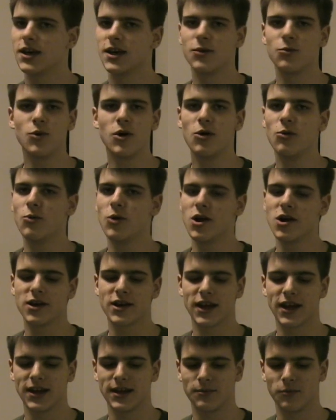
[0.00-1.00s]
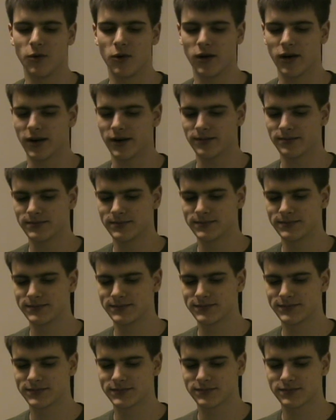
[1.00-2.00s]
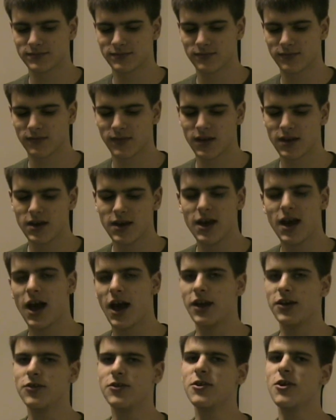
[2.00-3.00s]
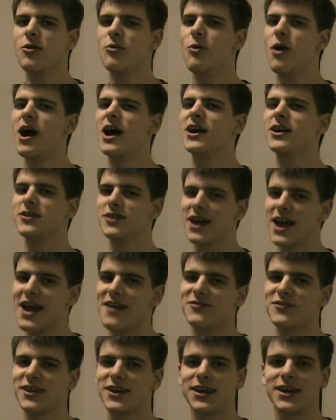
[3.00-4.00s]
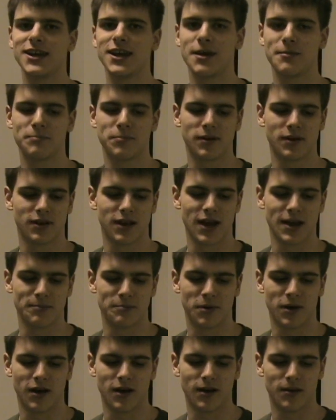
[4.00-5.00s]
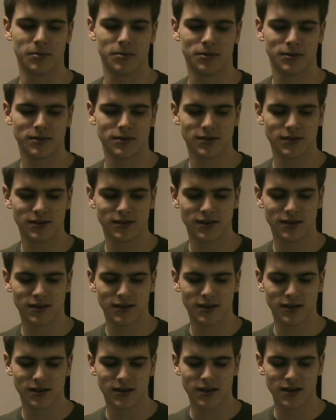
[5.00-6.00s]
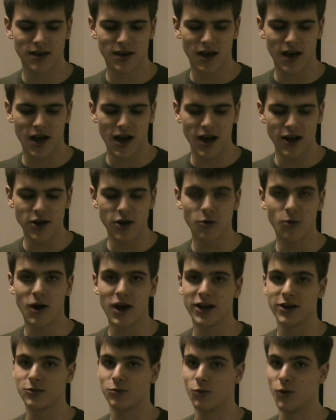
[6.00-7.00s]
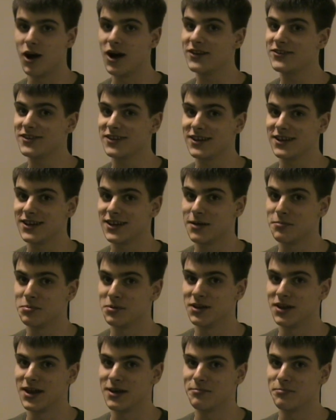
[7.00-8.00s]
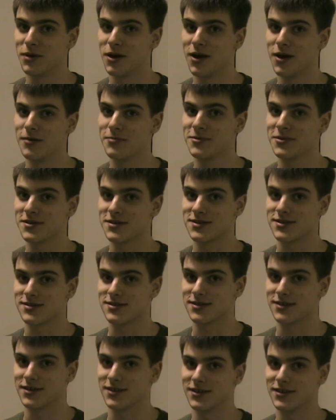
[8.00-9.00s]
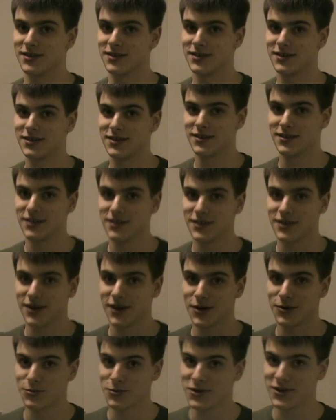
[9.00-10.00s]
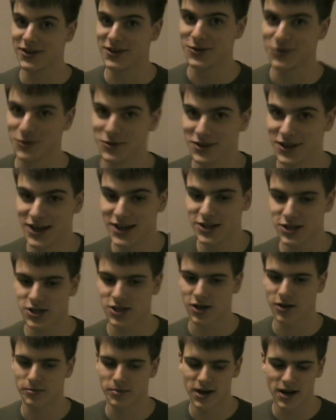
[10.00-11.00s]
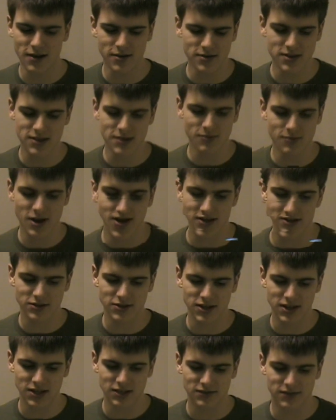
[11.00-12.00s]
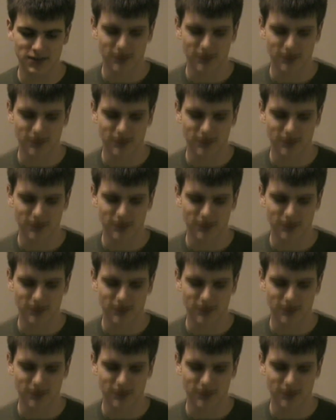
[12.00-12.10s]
It won't work anymore. I don't know why you'd have to heat up a light bulb. I know why you'd want to heat up a light bulb, because it's a really cool light show, but I don't see why you'd need